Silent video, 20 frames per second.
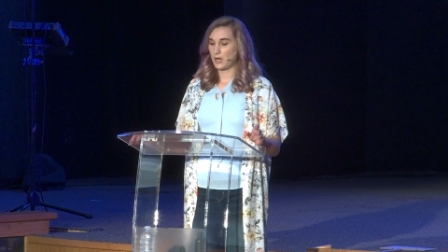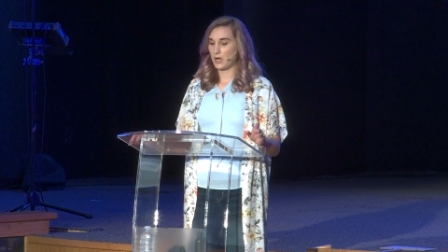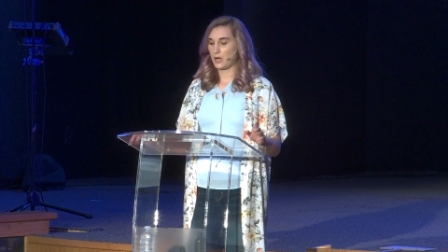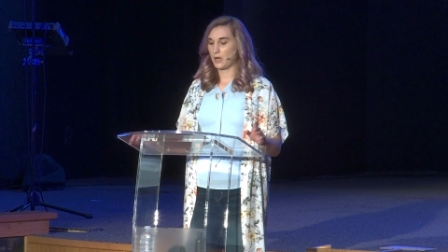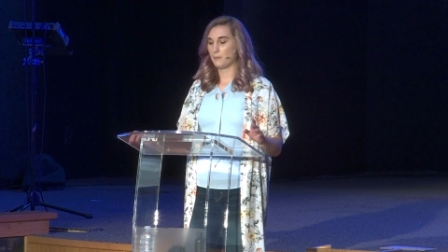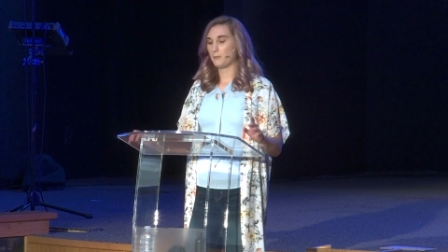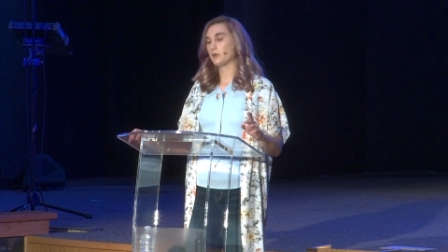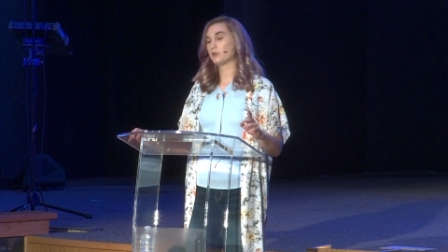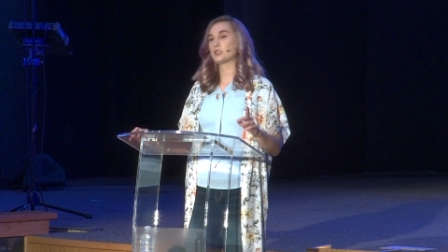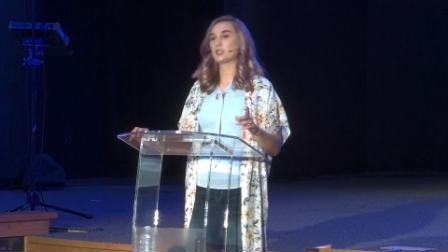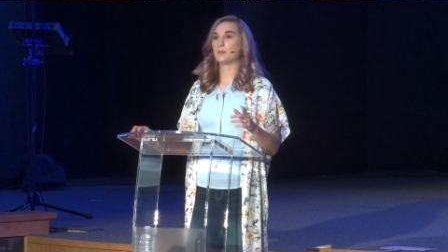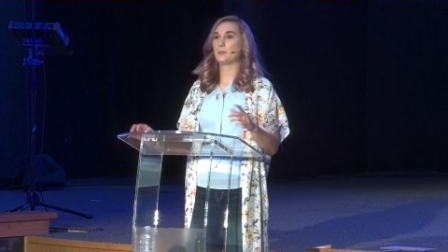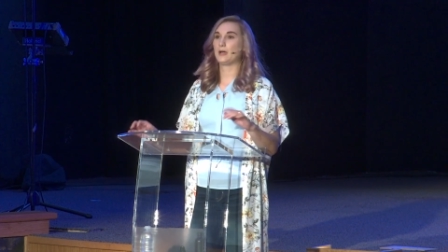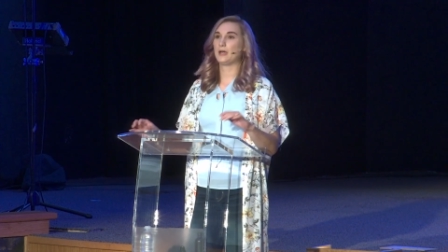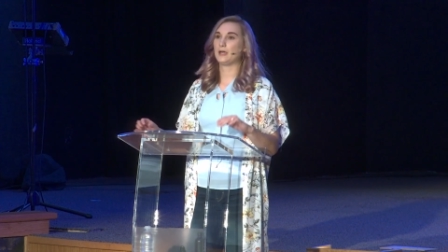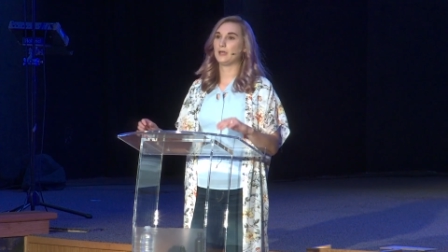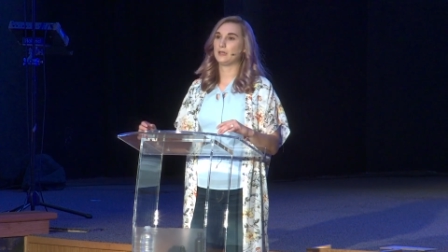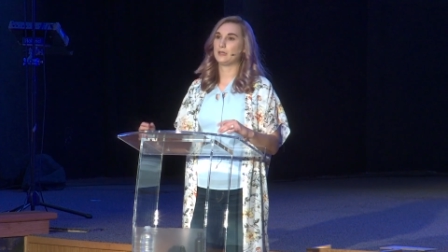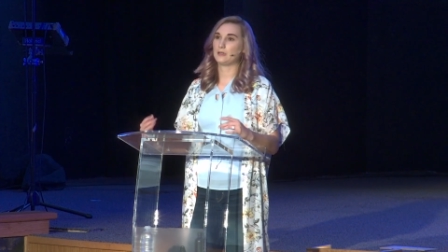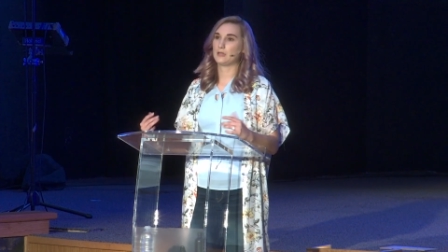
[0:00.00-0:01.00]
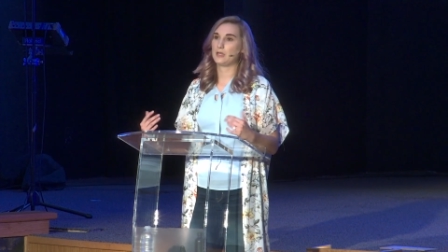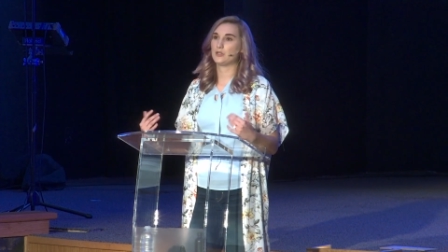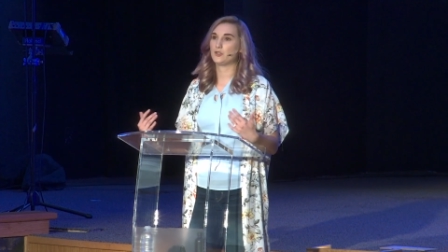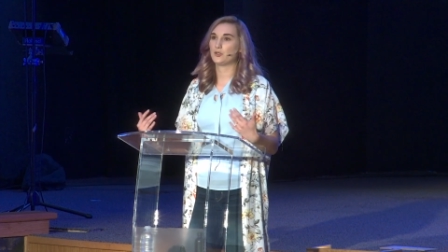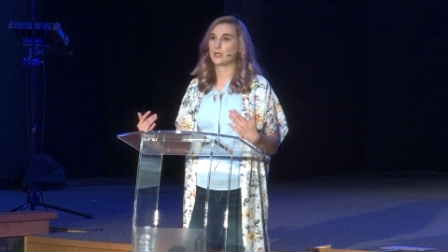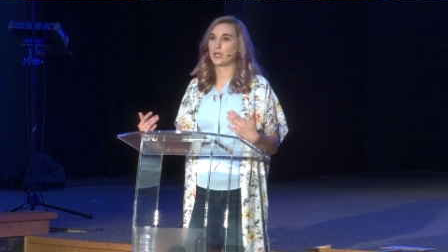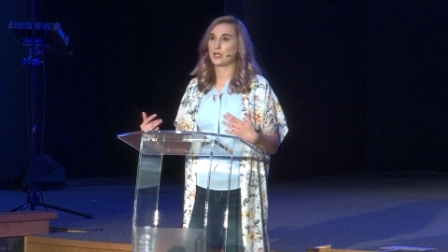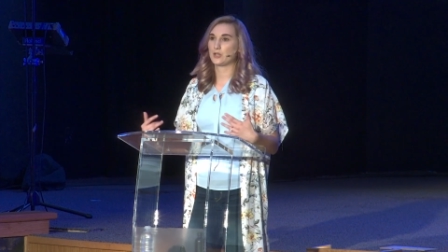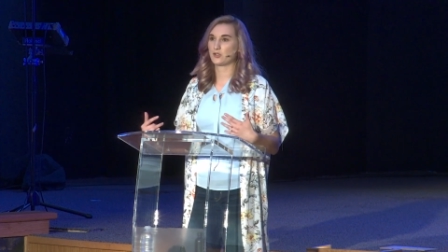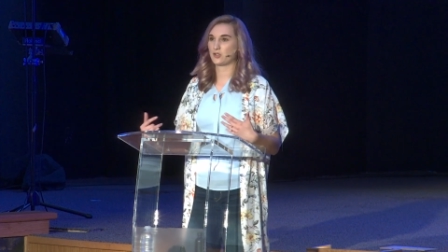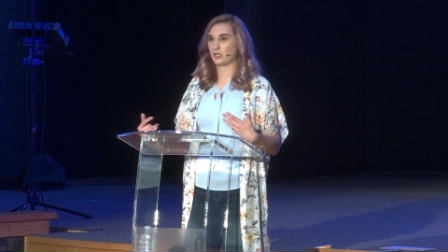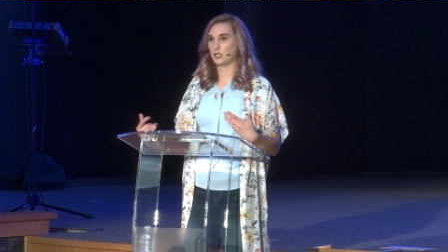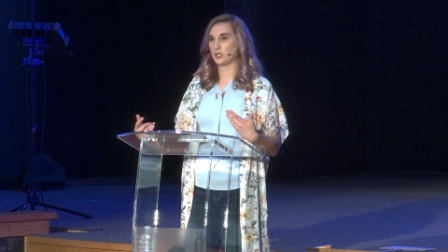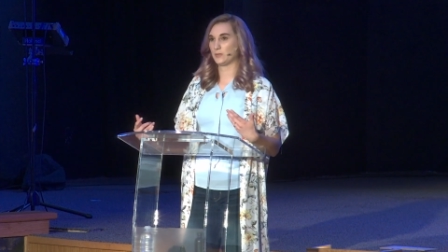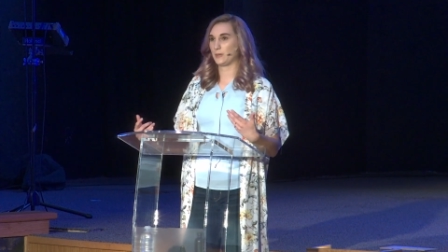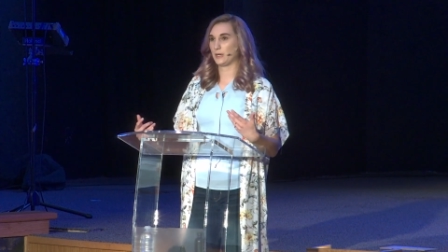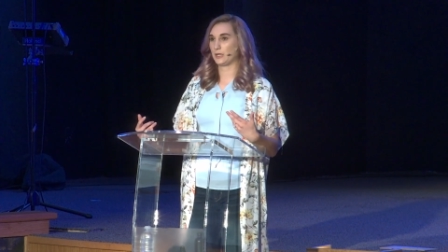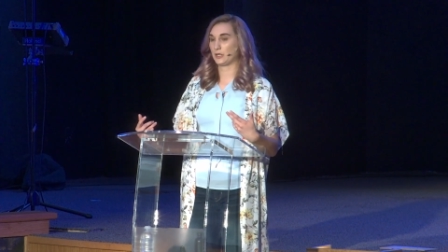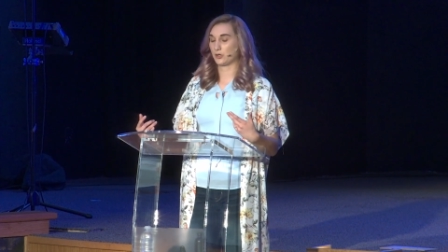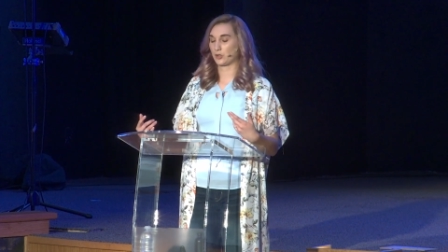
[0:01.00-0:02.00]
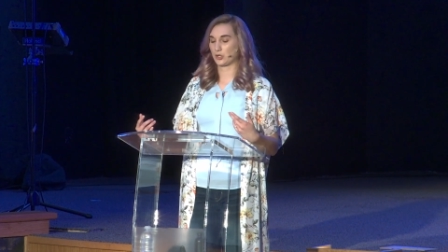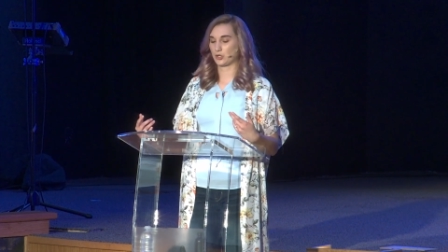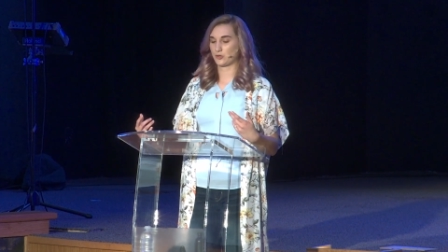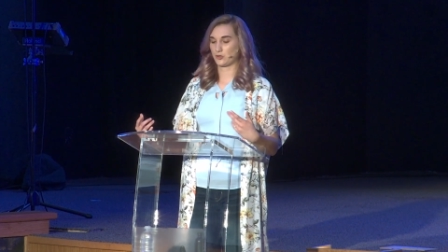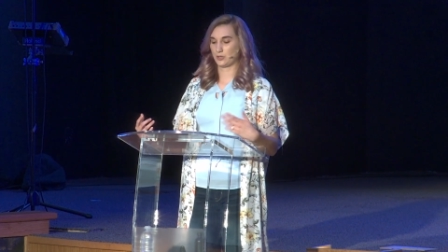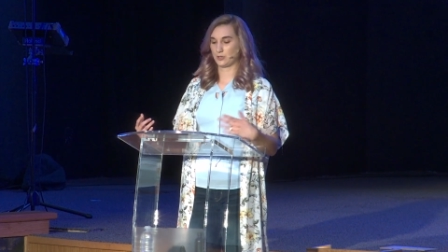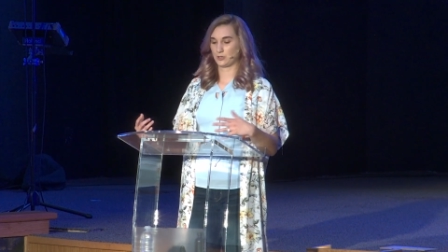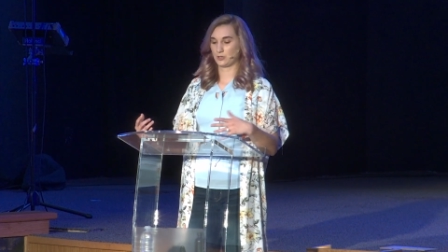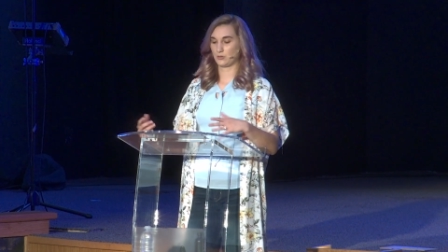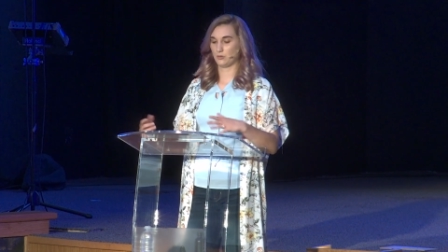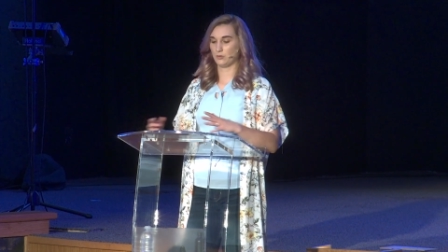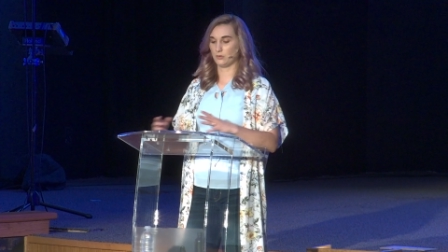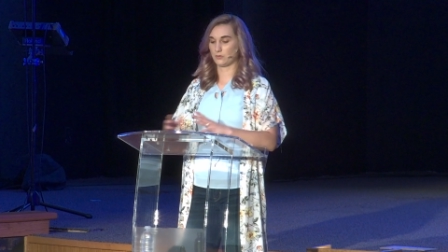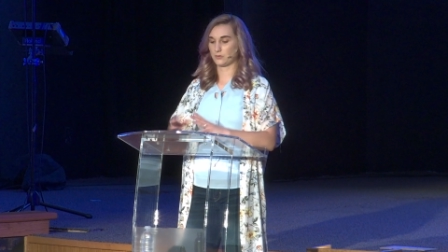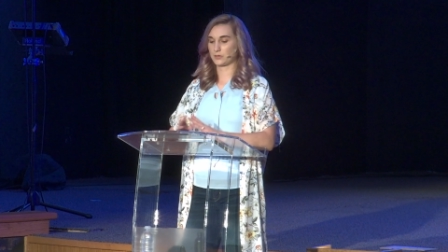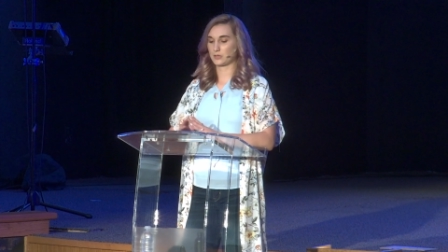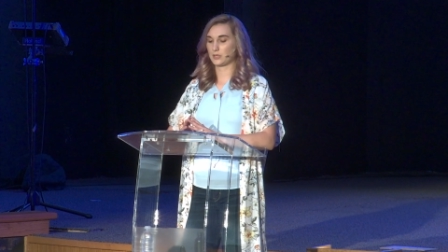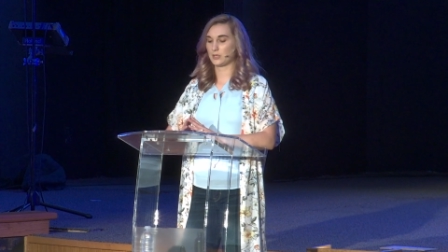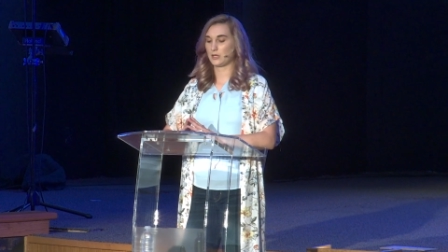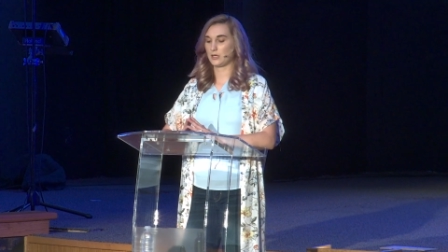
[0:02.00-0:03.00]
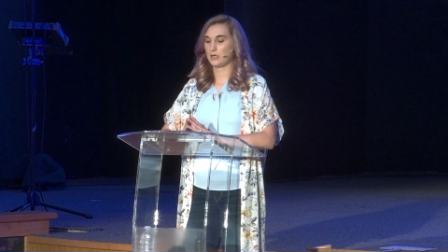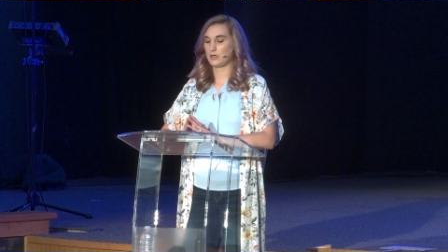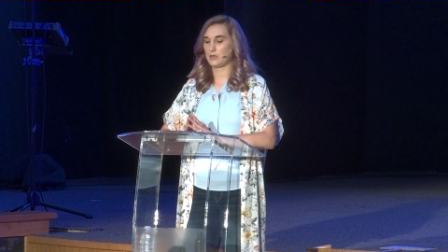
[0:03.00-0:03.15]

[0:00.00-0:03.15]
Uh, most of my education has been in Christian schools,